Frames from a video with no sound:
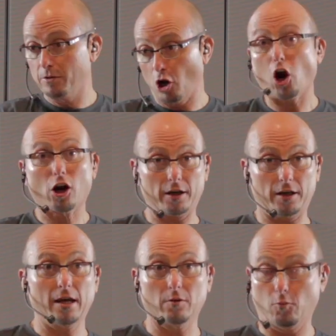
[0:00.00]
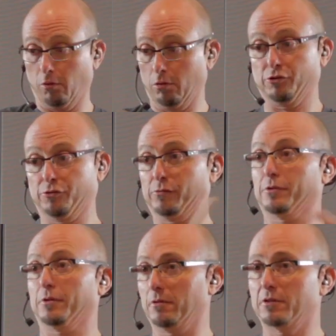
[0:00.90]
dark and
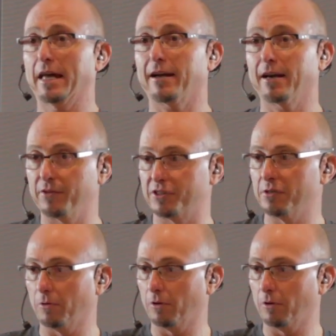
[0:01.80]
it's that kind of a cymbal.